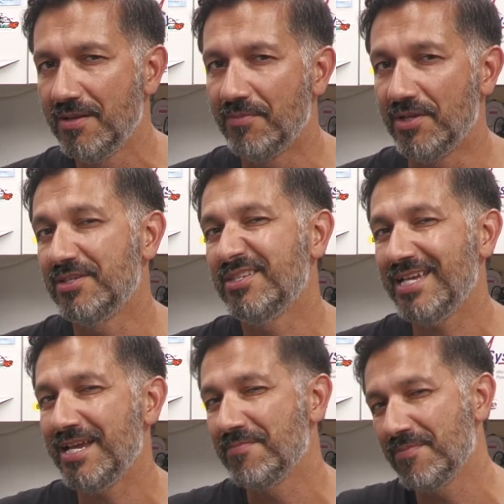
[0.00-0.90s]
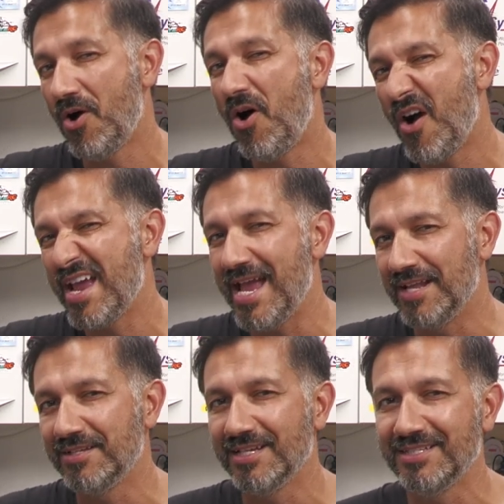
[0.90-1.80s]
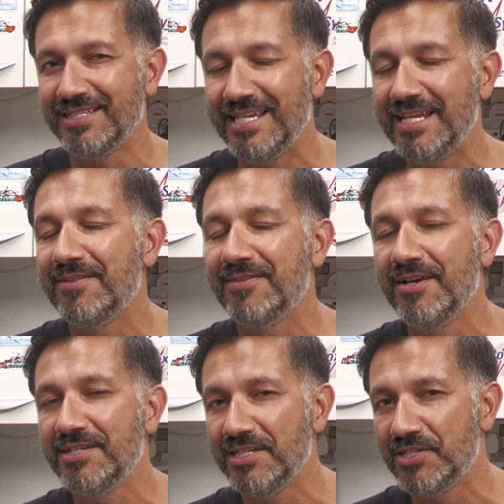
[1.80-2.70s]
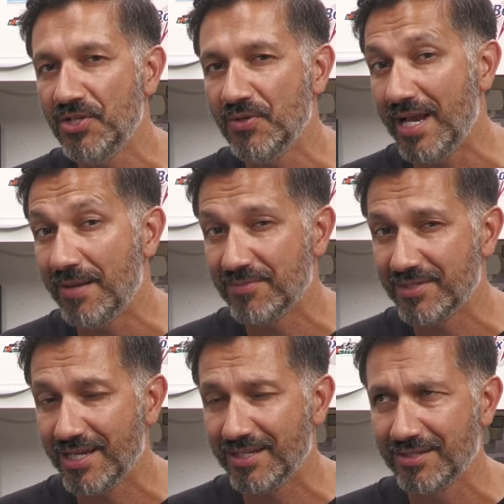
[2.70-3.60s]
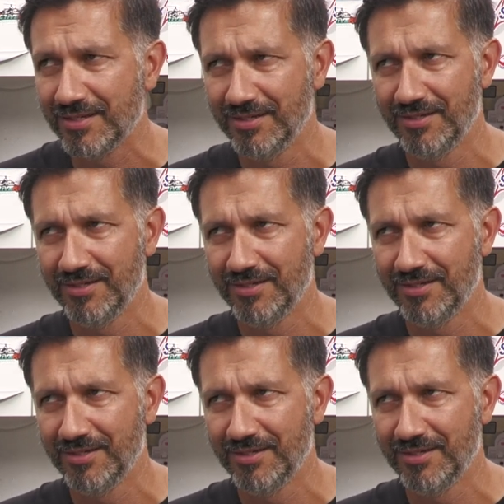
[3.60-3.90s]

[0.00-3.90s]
but it's the same high end as the T32MZ